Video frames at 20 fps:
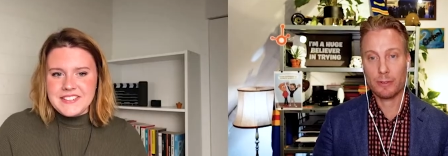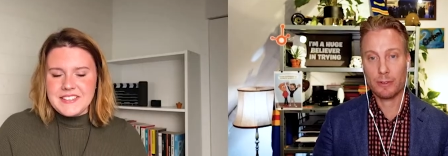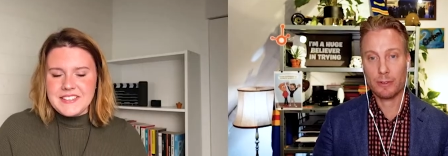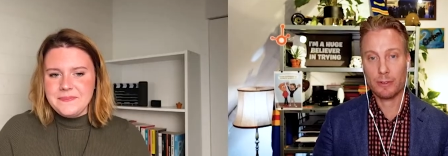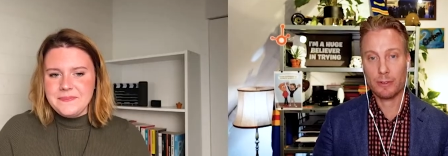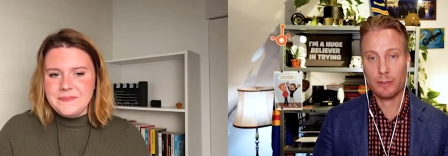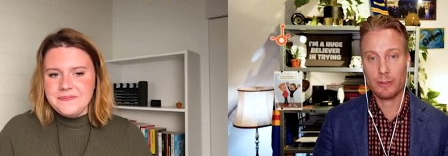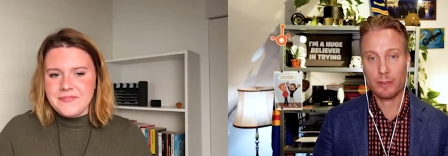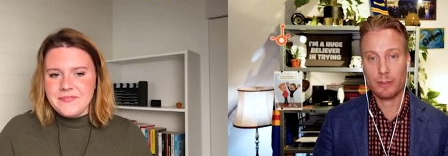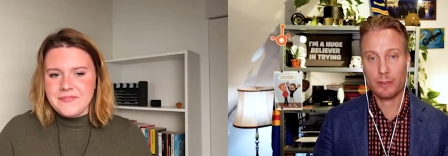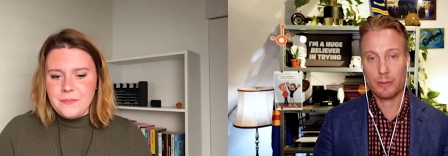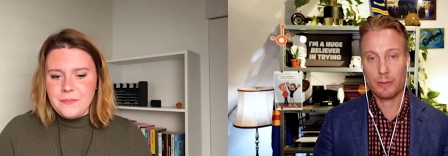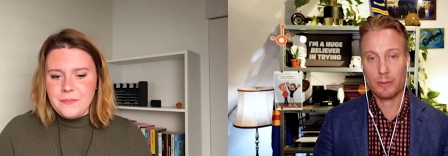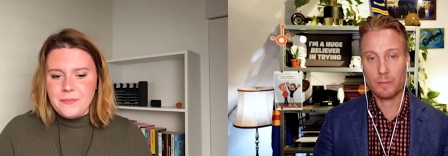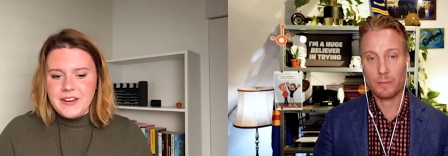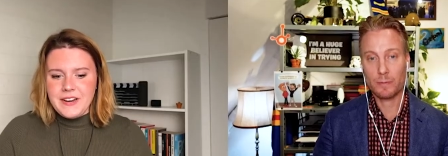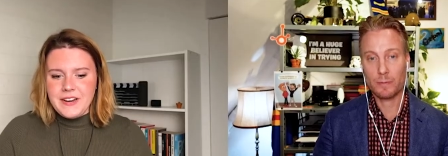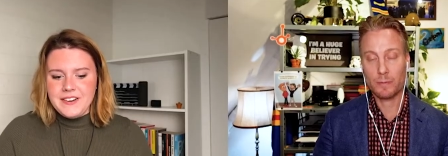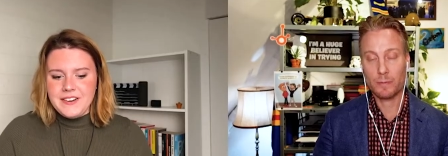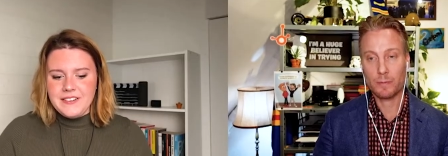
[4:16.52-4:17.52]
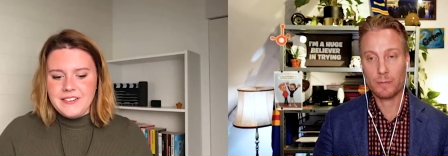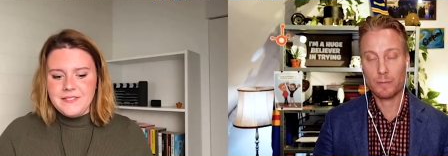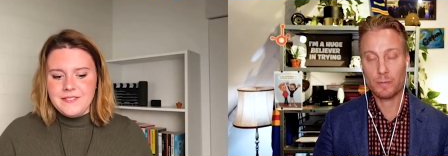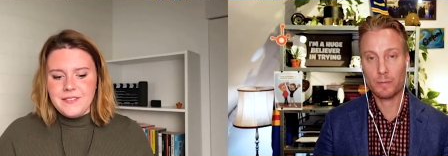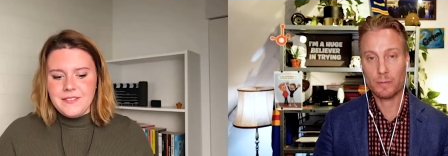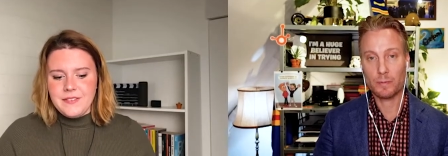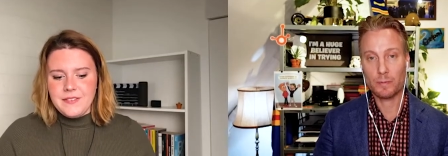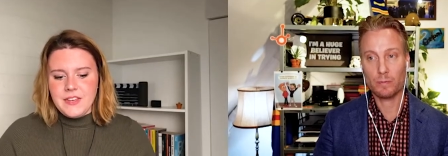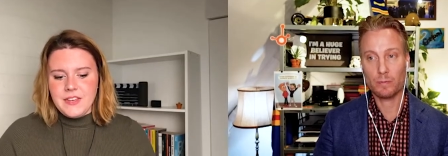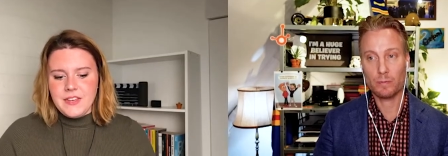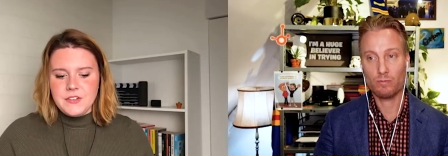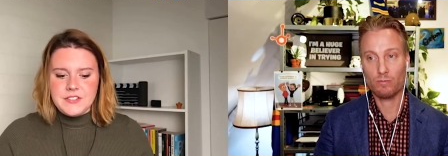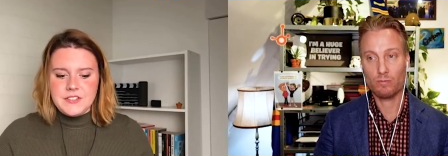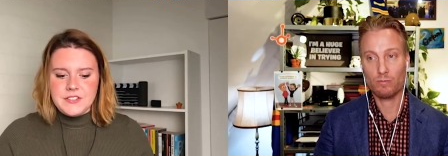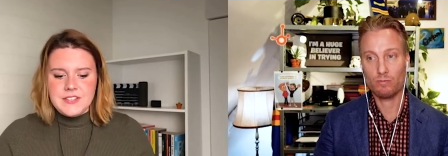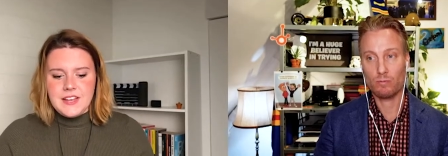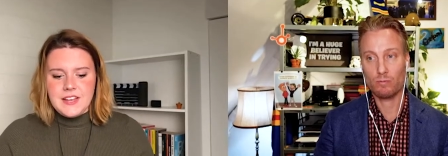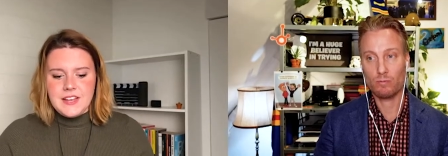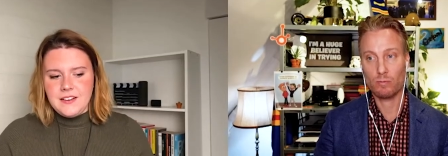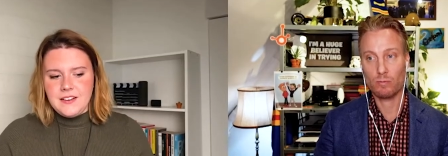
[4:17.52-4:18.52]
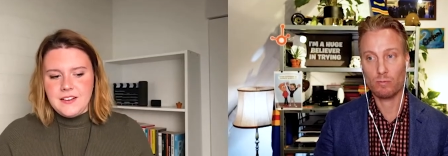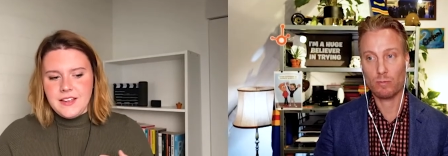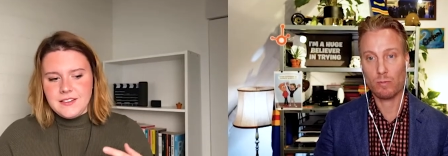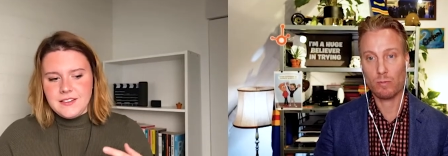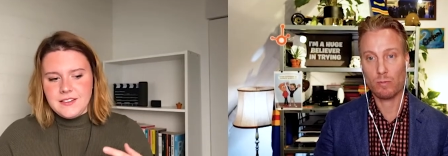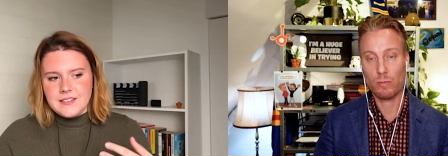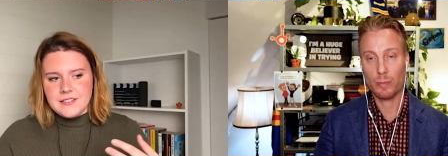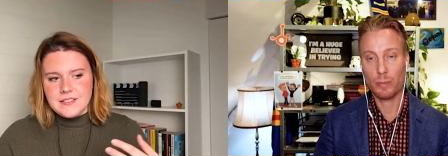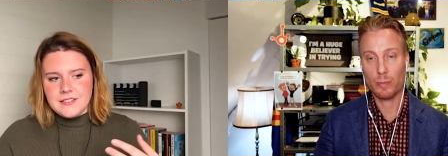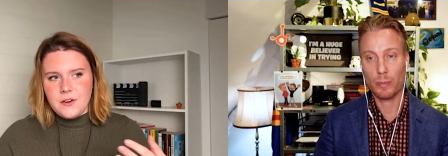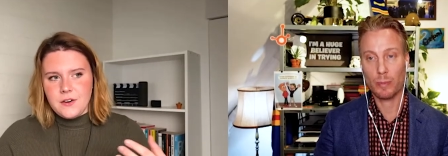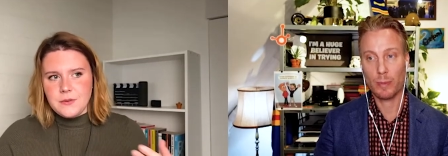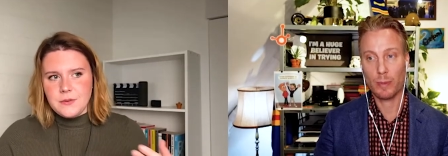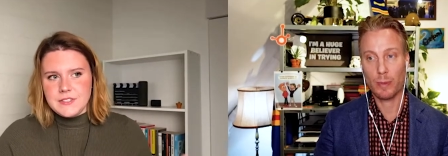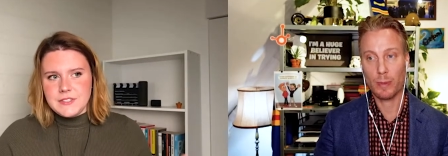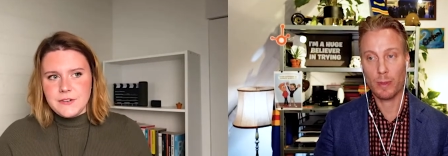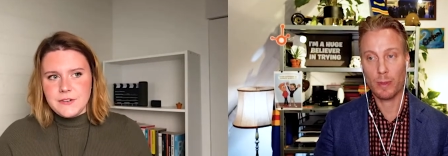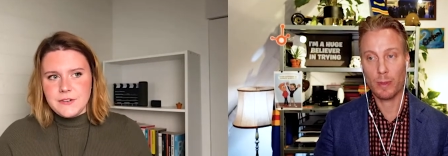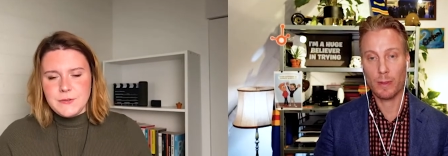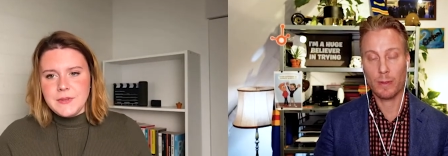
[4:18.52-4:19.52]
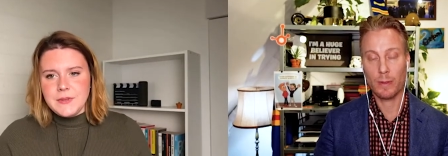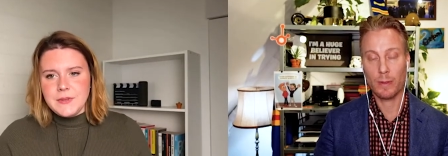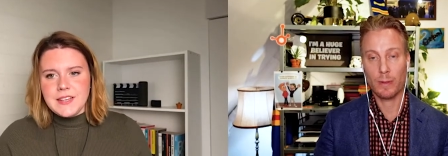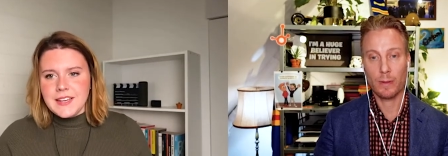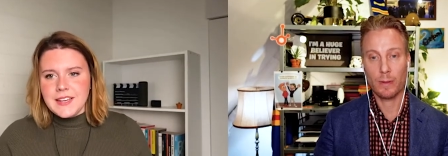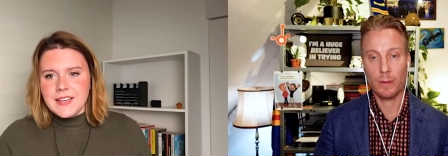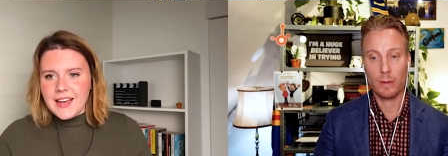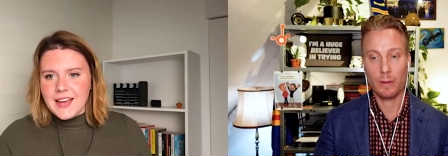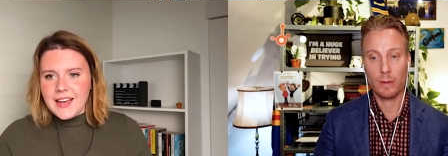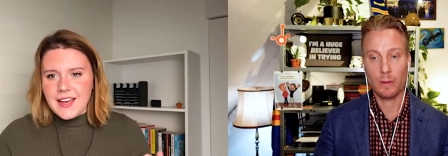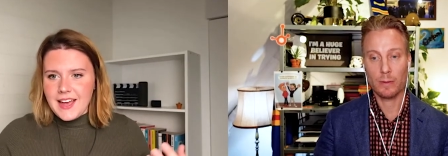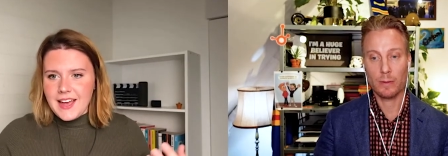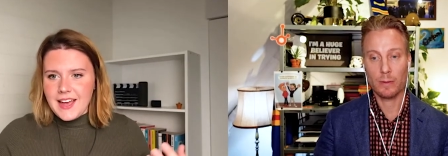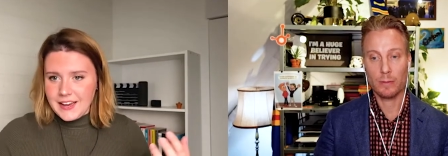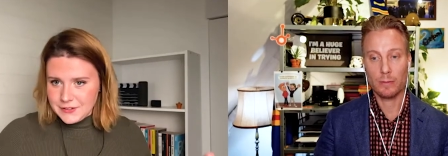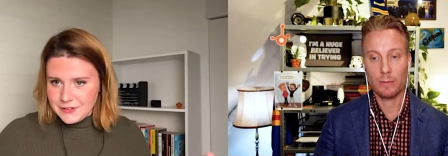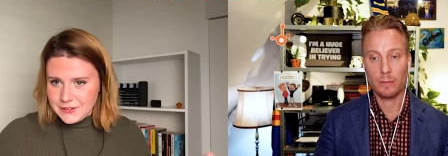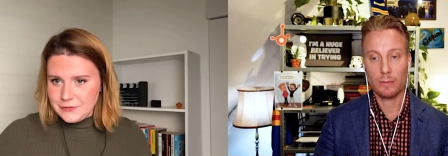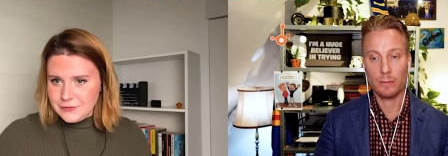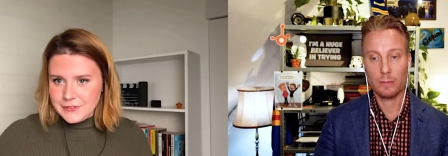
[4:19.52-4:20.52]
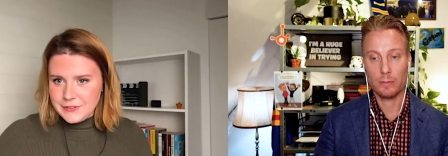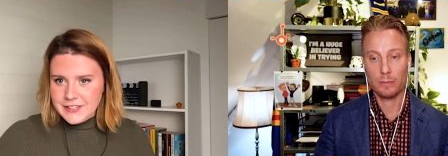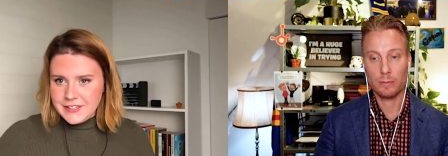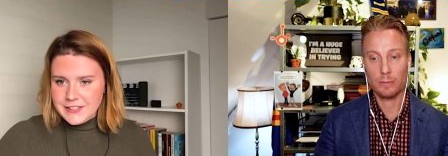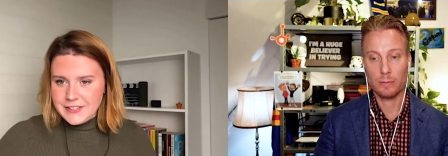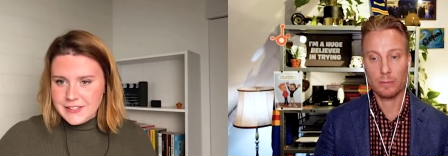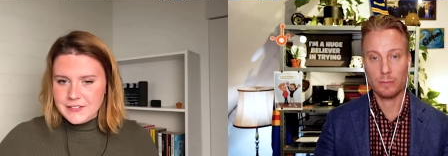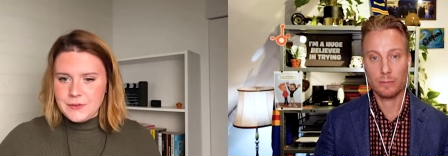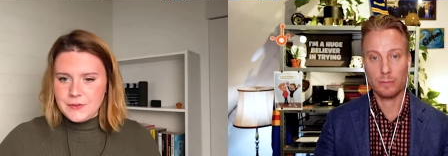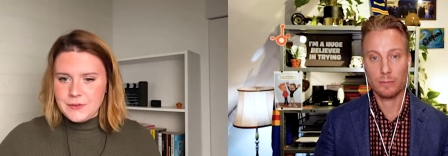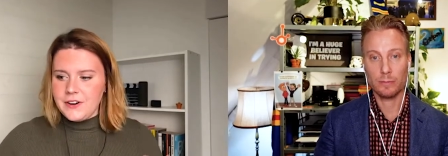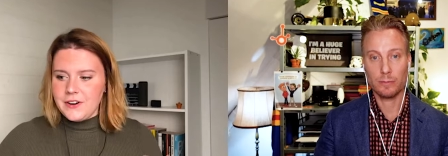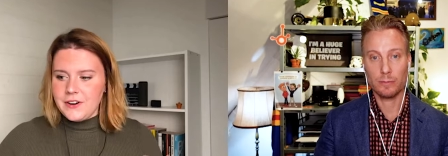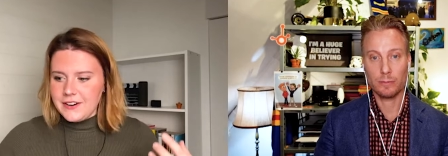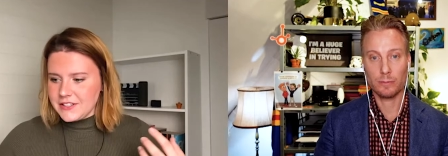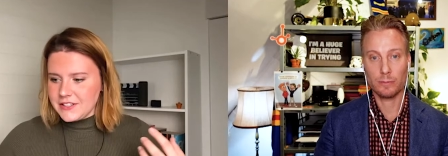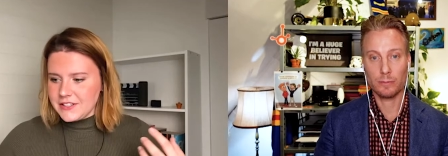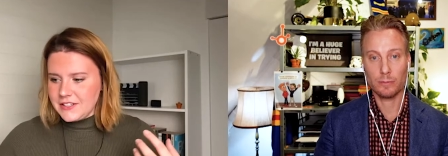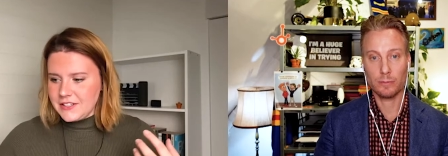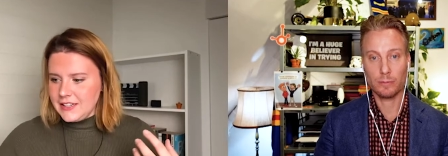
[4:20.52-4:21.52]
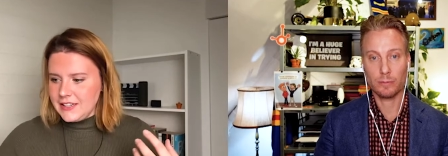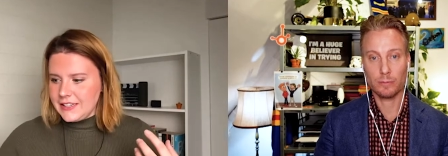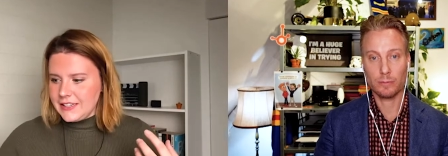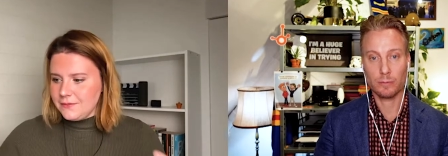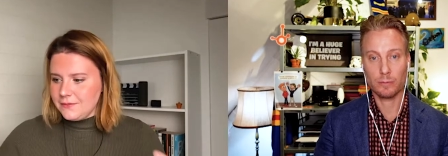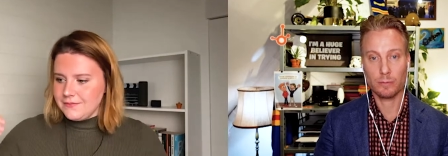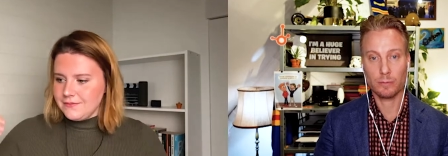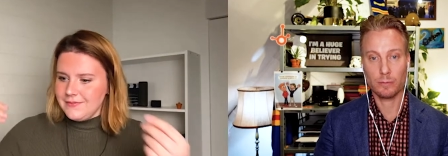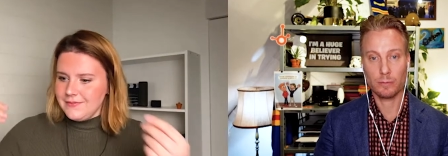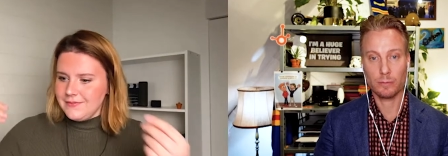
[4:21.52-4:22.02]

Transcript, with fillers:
Speaker 1: um, when you just said, like, it doesn't always have to be actively that you are actually like,